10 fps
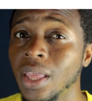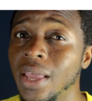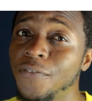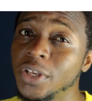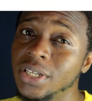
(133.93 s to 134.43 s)

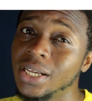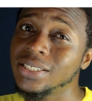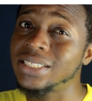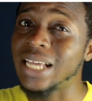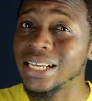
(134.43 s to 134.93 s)
If you say
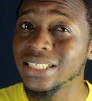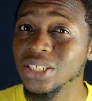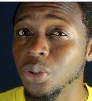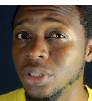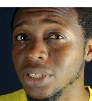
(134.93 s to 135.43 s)
to dance
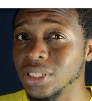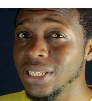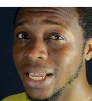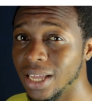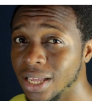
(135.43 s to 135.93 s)
or to
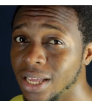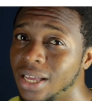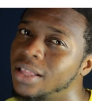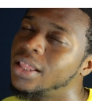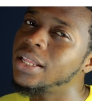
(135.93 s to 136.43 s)
sing,
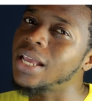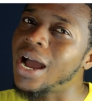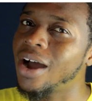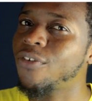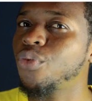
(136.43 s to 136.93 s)
then you're
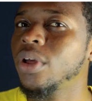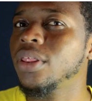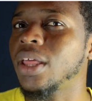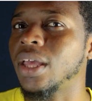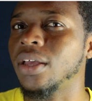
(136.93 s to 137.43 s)
halfway
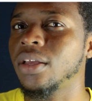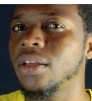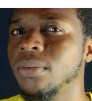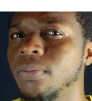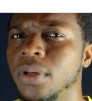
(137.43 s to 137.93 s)
there.
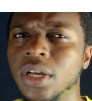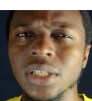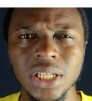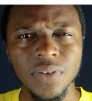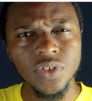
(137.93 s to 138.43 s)

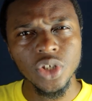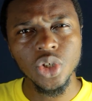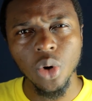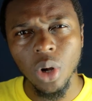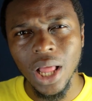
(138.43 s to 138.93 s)
Because even
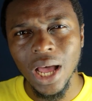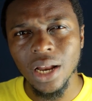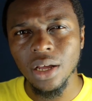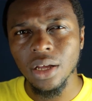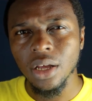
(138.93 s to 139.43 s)
Saul had
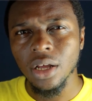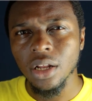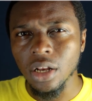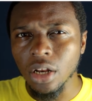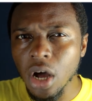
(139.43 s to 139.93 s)
a
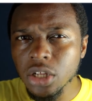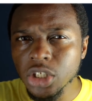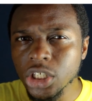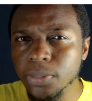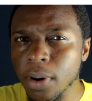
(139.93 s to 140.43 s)

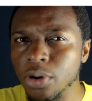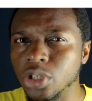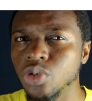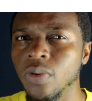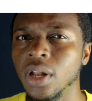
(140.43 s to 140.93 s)

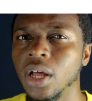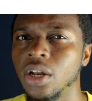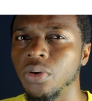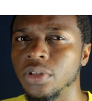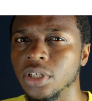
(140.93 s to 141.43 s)
non-spiritual
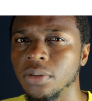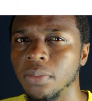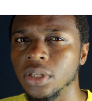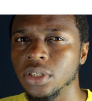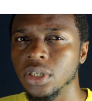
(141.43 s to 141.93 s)
anointing,
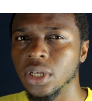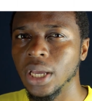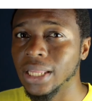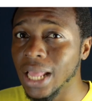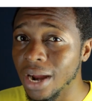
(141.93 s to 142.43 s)
but
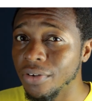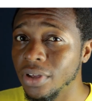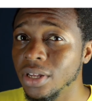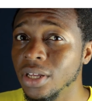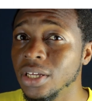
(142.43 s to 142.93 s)
it
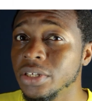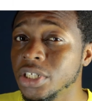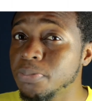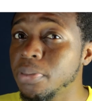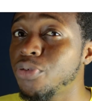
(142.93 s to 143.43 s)
carried
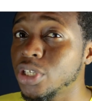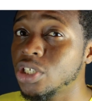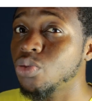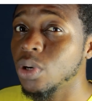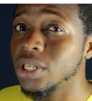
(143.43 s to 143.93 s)

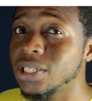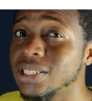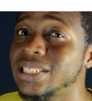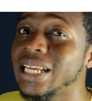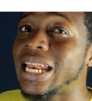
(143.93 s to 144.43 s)
spiritual
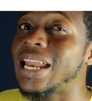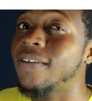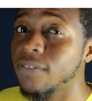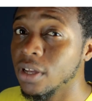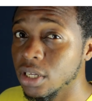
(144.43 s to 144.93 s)

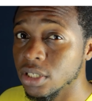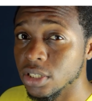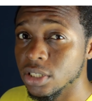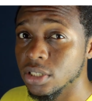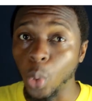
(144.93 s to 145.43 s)

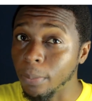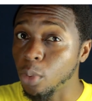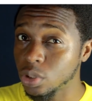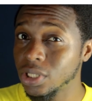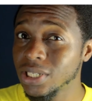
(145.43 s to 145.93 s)
significance. When
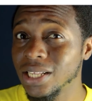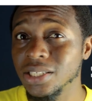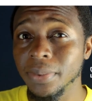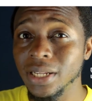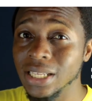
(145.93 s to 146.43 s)
Moses had
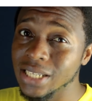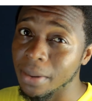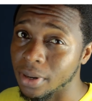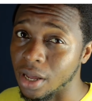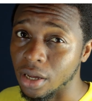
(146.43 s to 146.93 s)
to build the
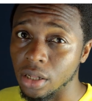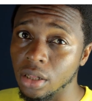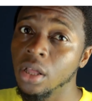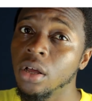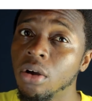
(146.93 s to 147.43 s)

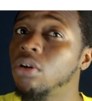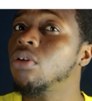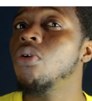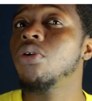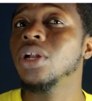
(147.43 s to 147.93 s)
tabernacle, God
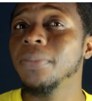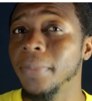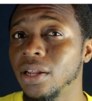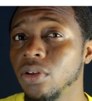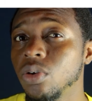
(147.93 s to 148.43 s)
called
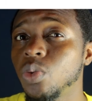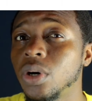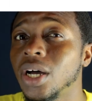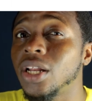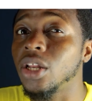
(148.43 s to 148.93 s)
men who
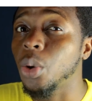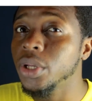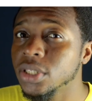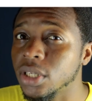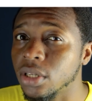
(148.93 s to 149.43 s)
were
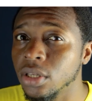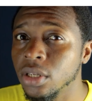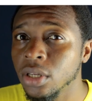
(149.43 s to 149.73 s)
anointed.